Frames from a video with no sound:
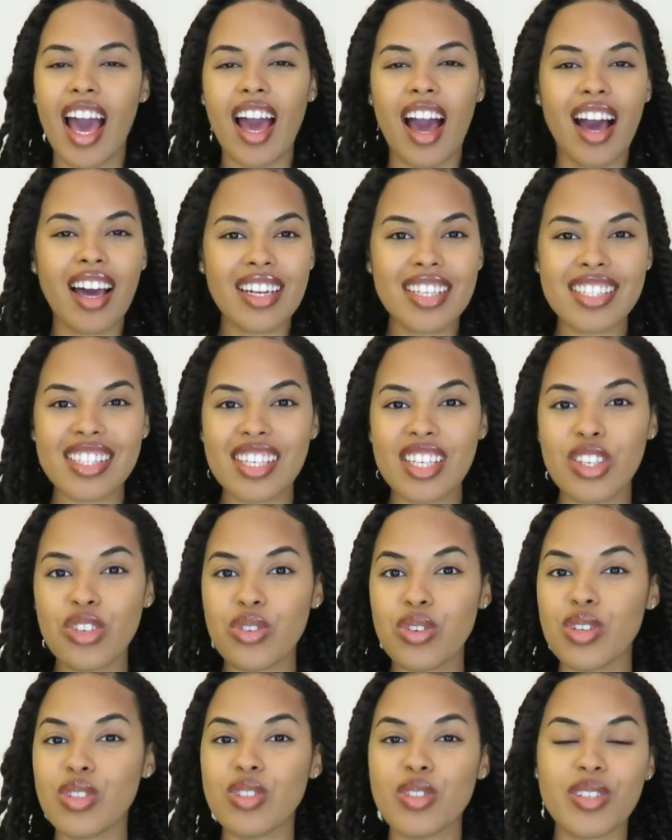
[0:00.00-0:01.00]
Honestly,
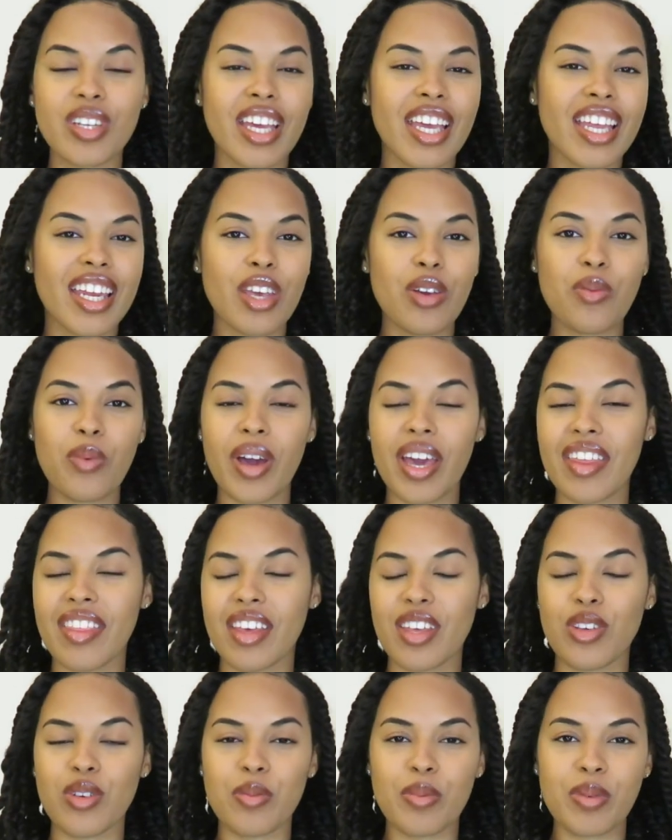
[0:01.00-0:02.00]
you can do it any way
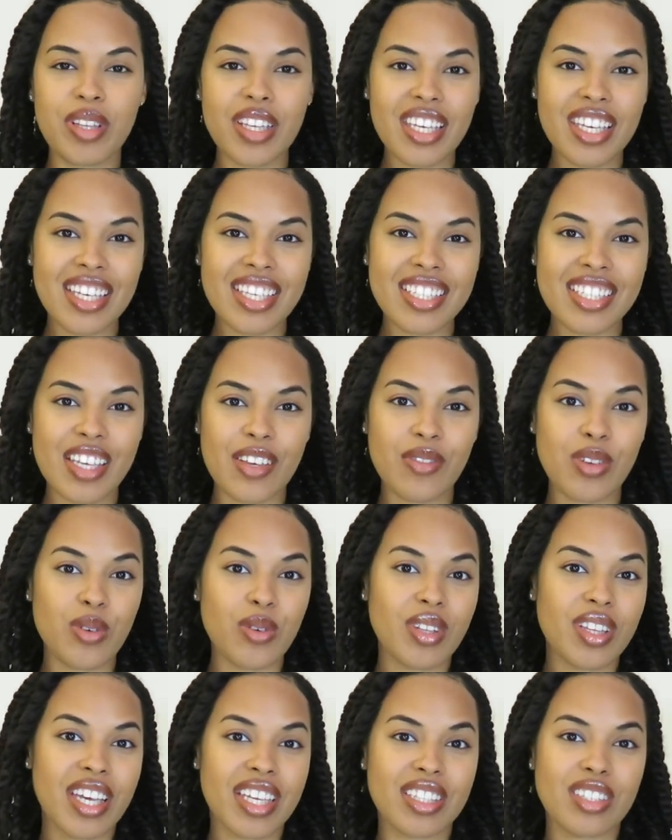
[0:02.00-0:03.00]
that you please if you
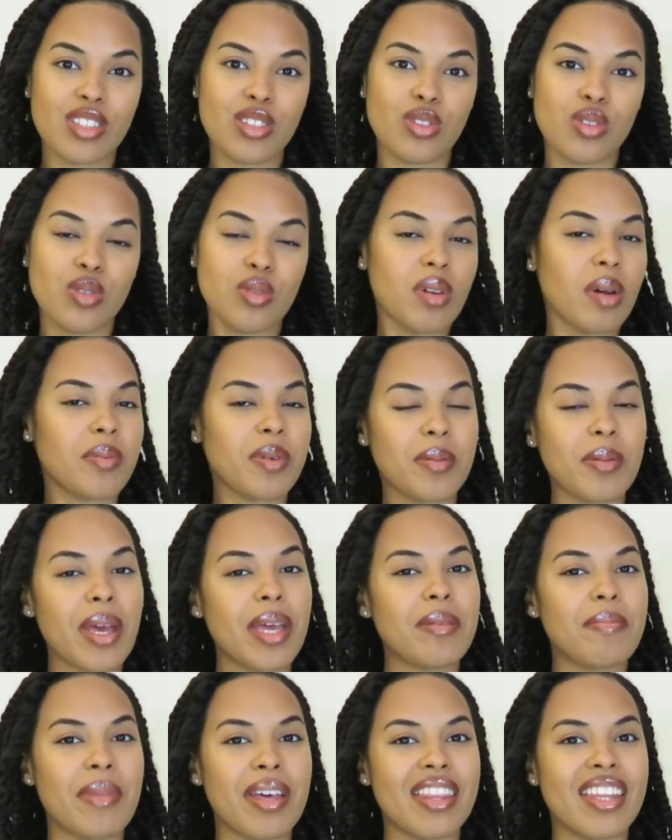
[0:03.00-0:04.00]
would like to do the rubber
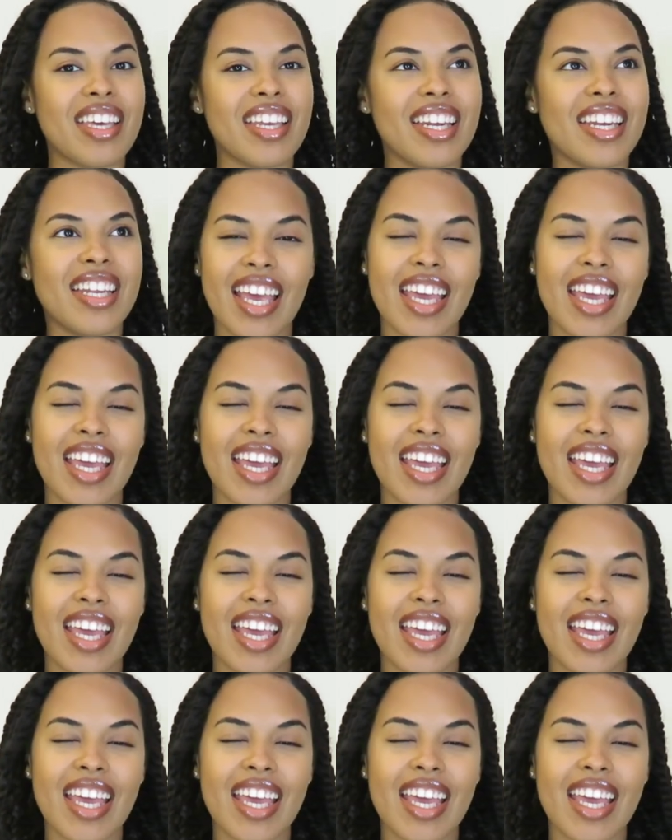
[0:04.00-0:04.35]
band method.